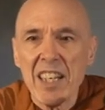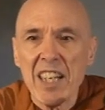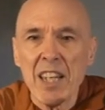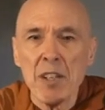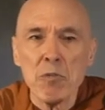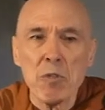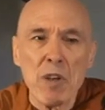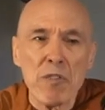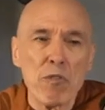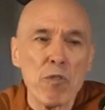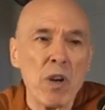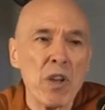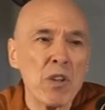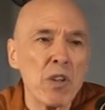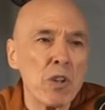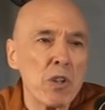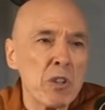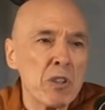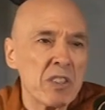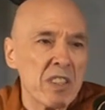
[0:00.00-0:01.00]
And if
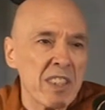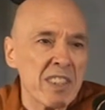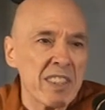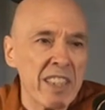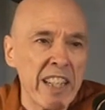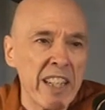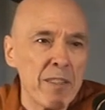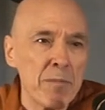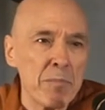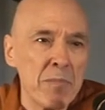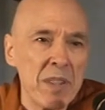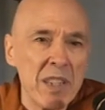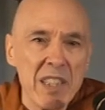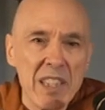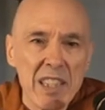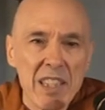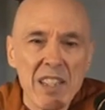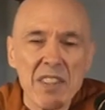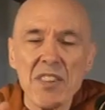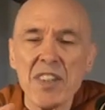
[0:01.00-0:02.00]
one loses them,
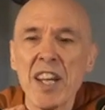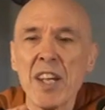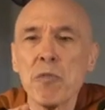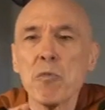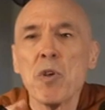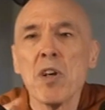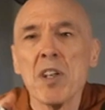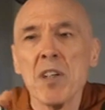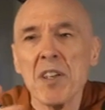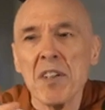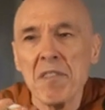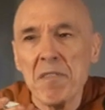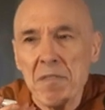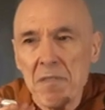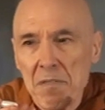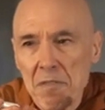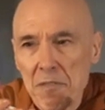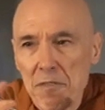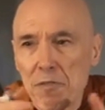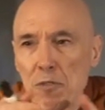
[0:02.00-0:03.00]
then one
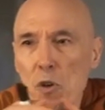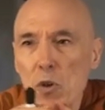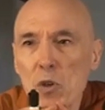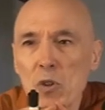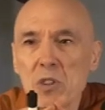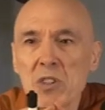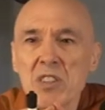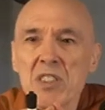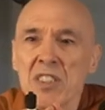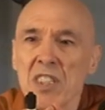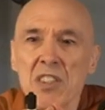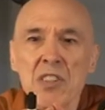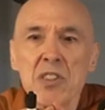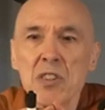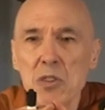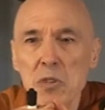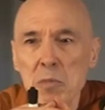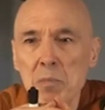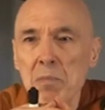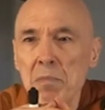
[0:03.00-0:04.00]
falls
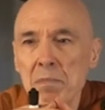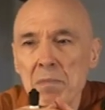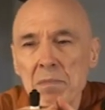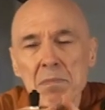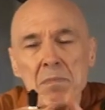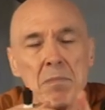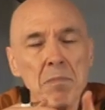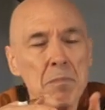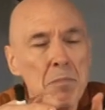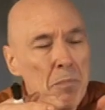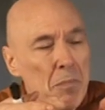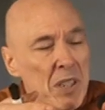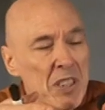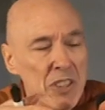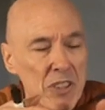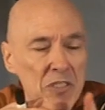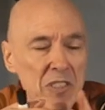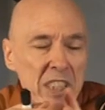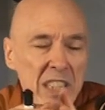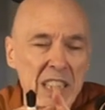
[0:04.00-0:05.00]
into
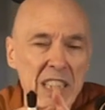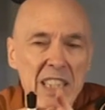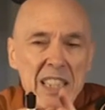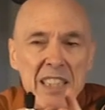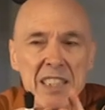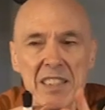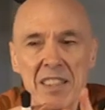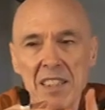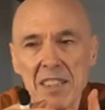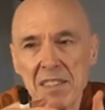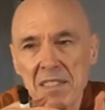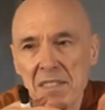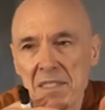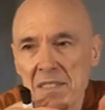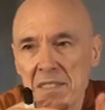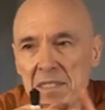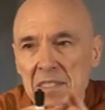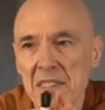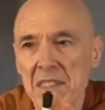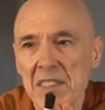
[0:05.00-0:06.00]
misery,
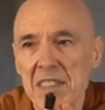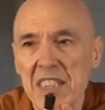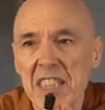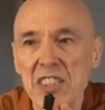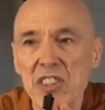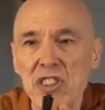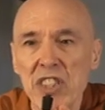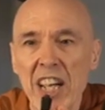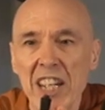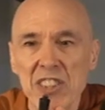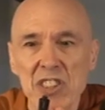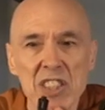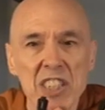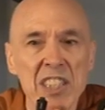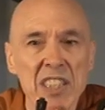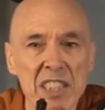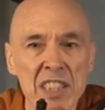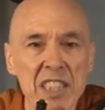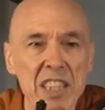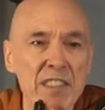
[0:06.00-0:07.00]

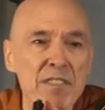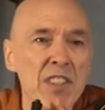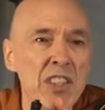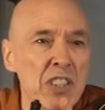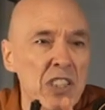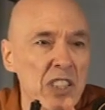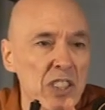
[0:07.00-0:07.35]
dejection, even